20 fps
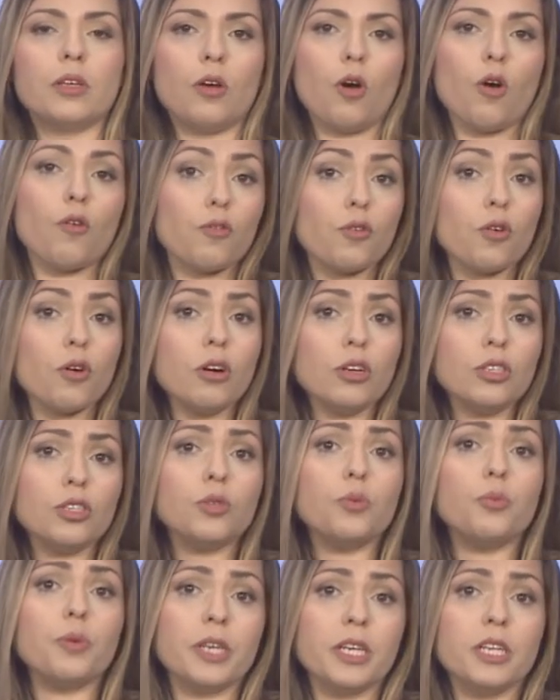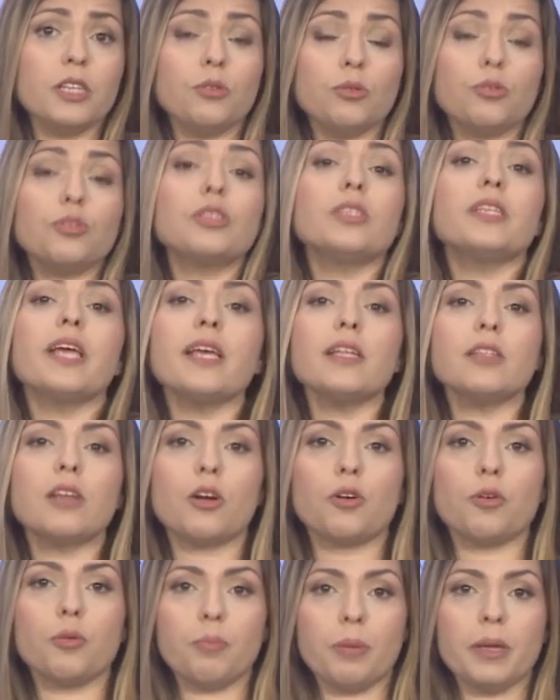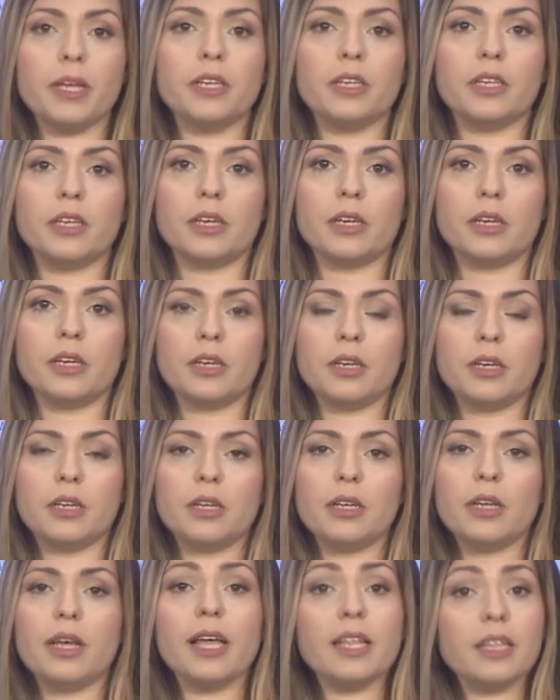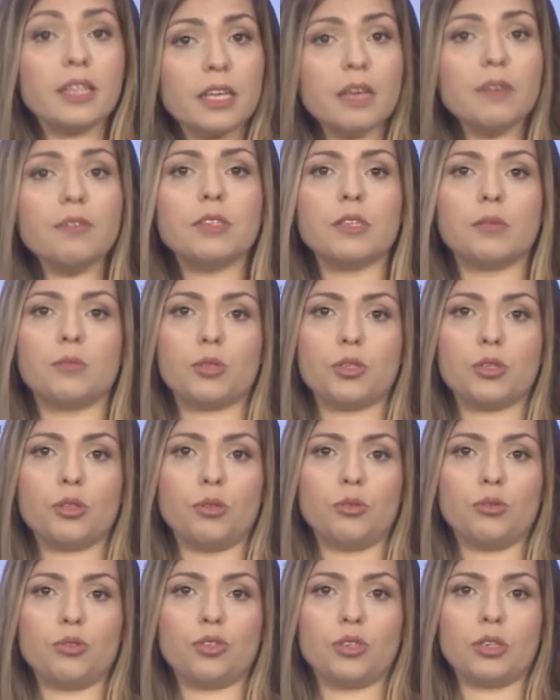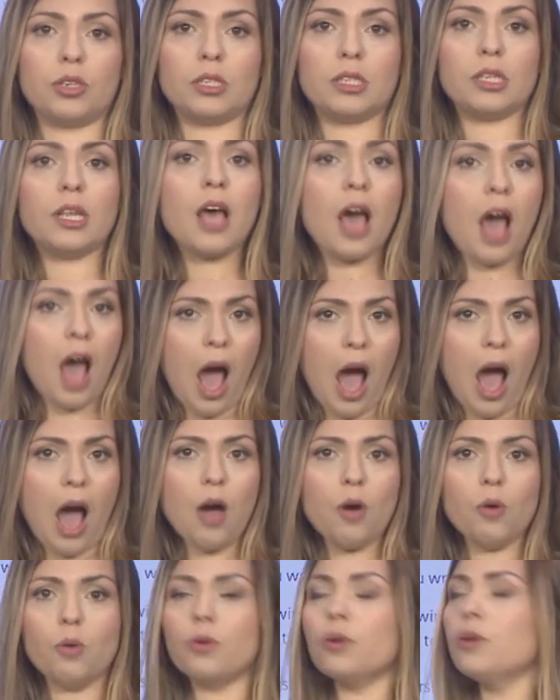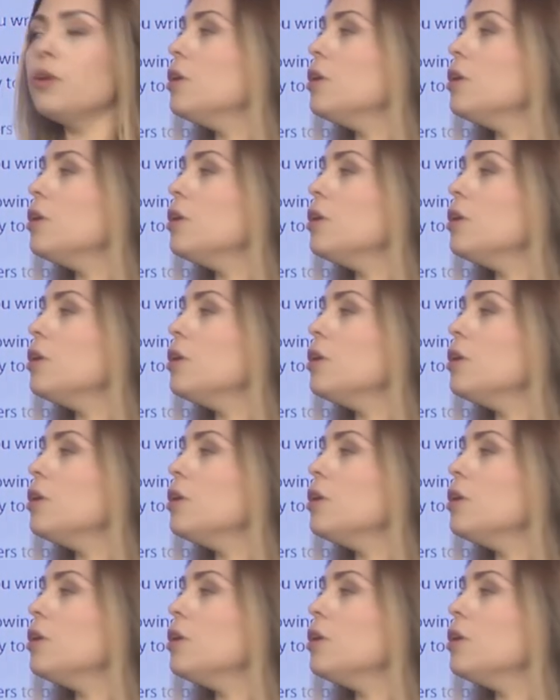Of course, we need to state our opinion and give some solutions. How?